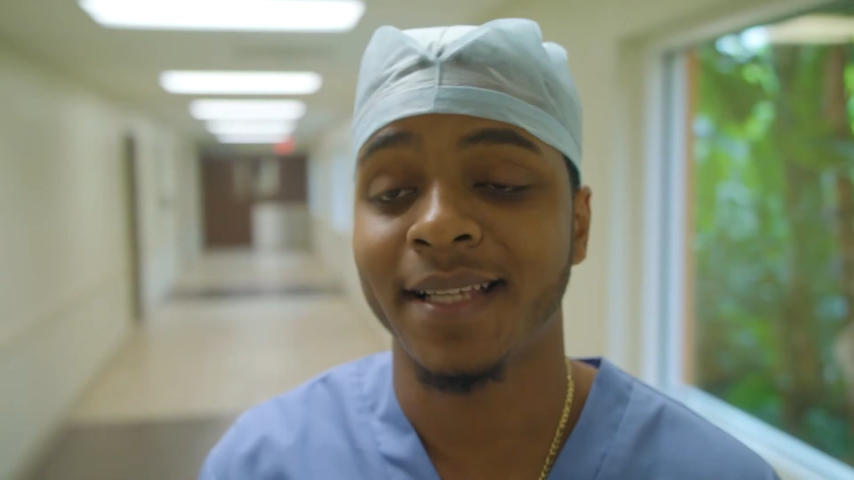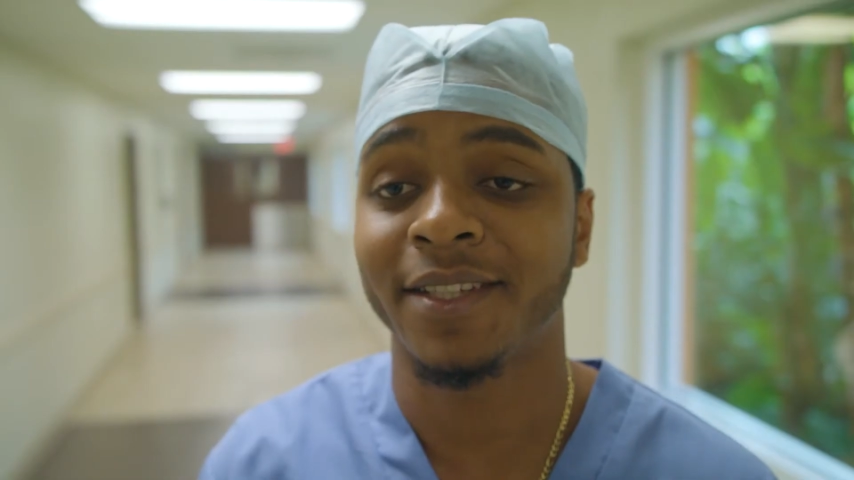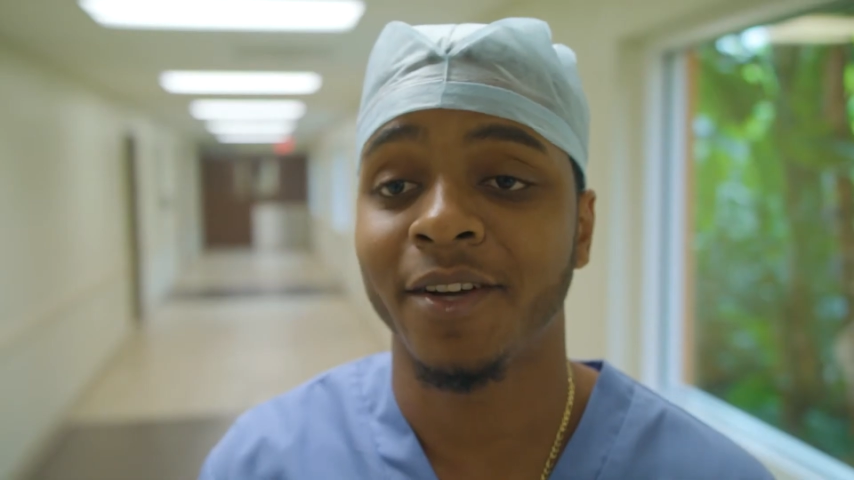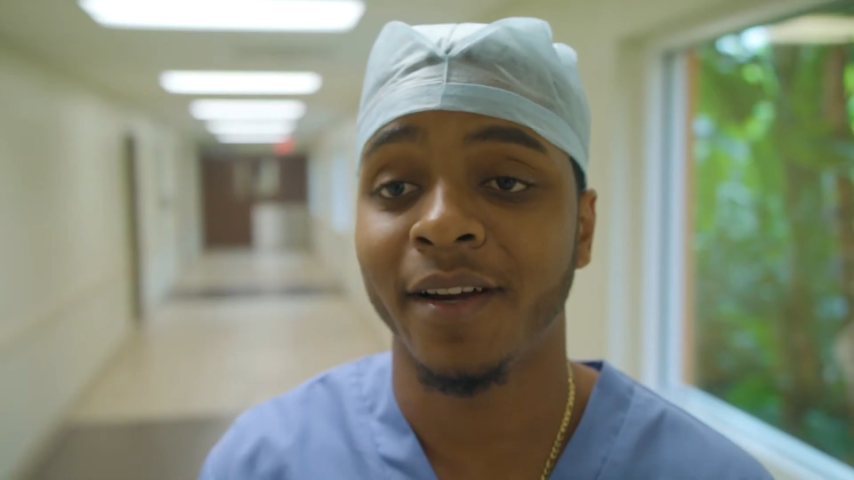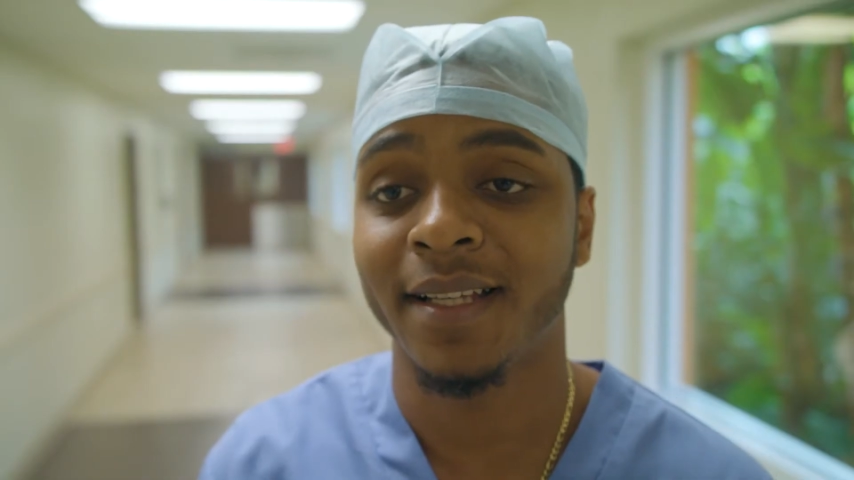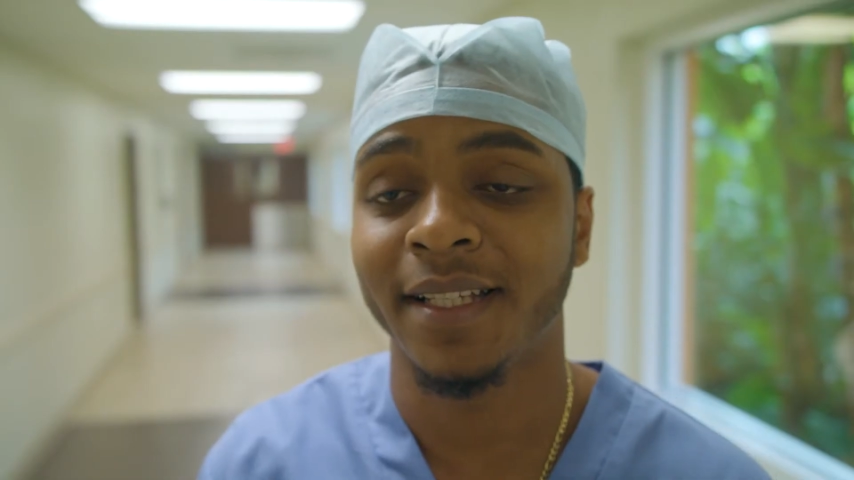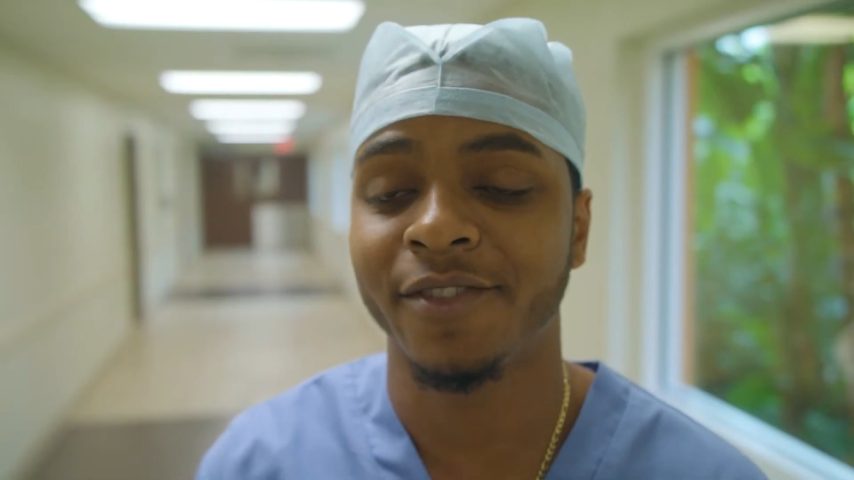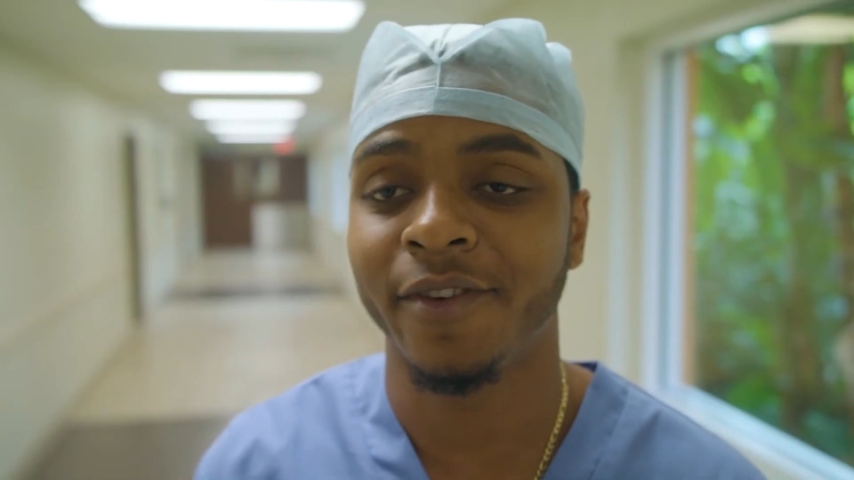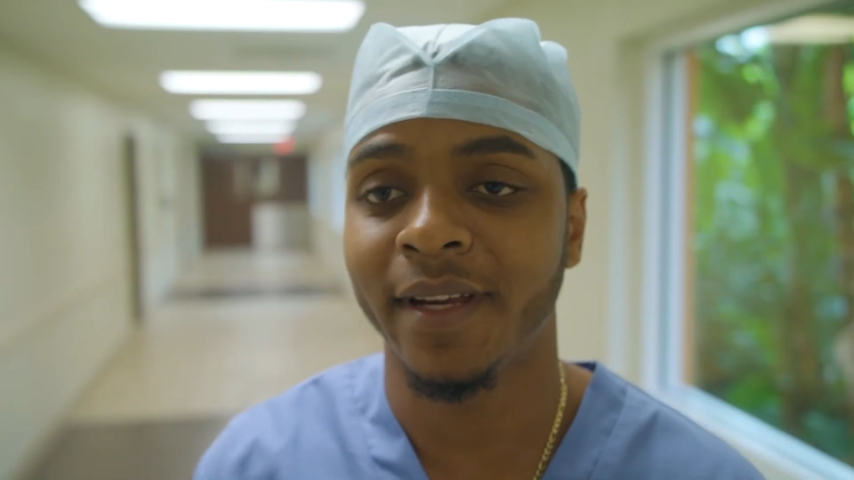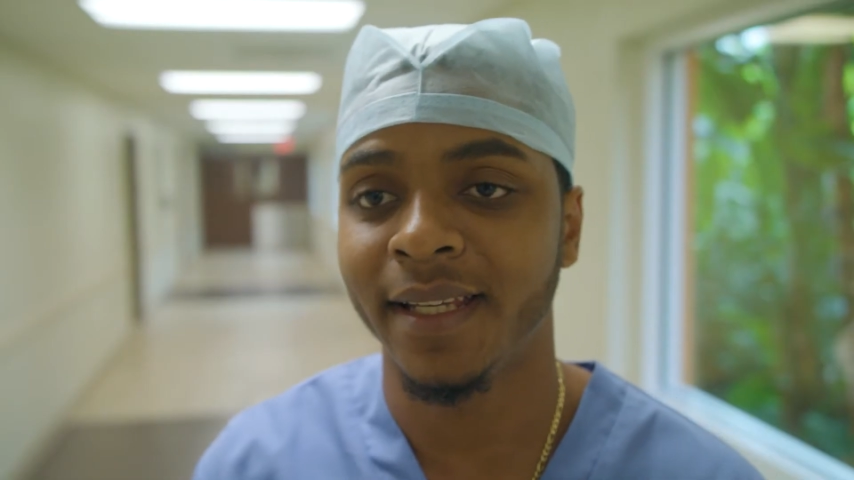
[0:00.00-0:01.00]
I started as a
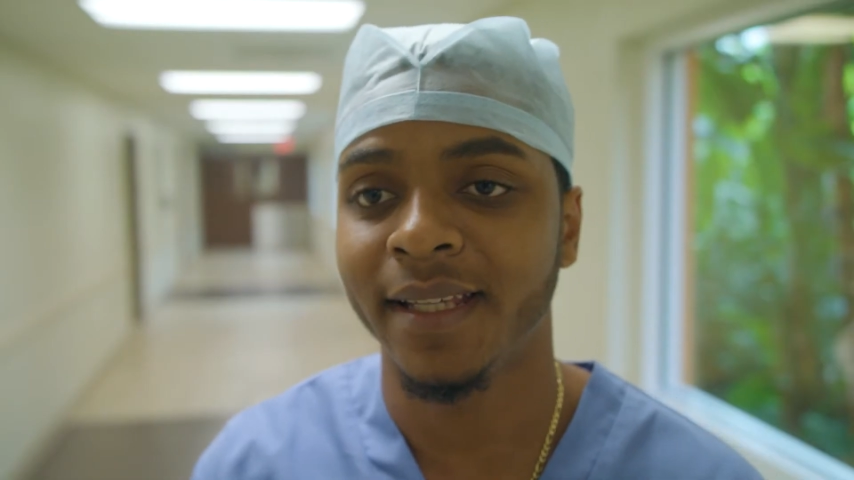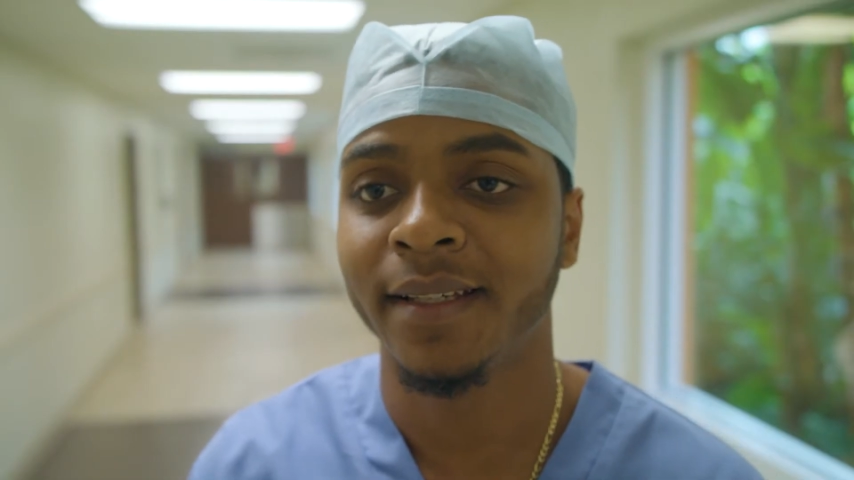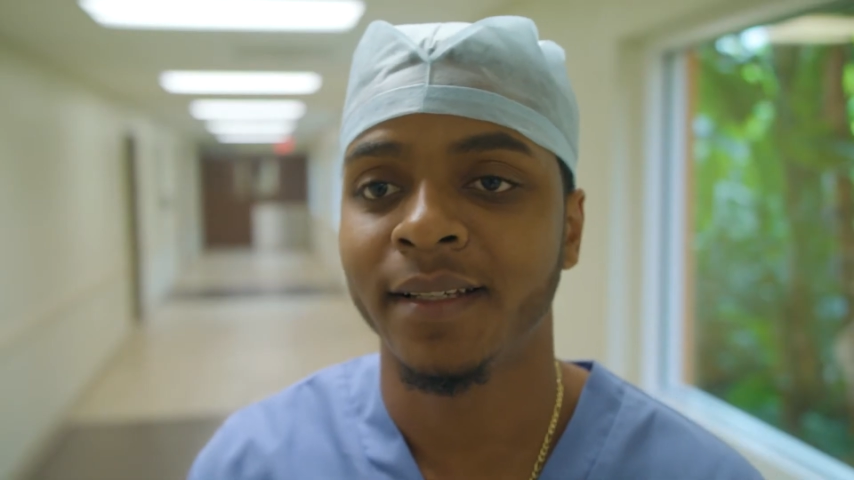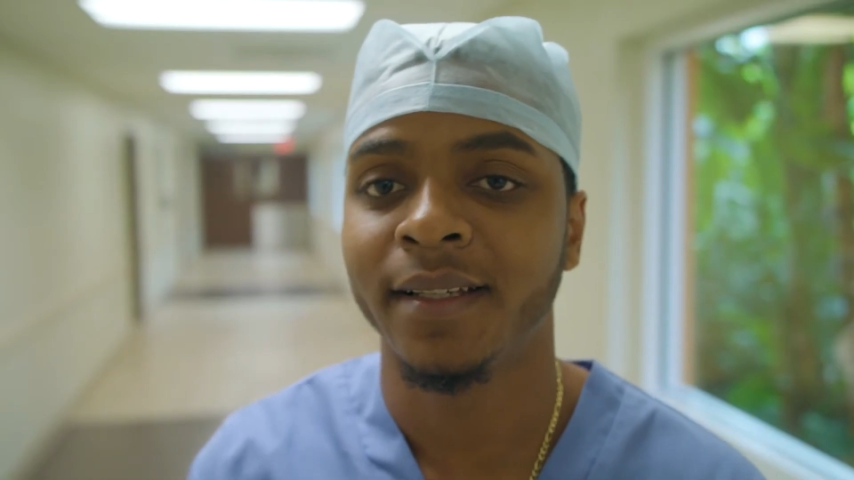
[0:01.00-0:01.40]
trainee,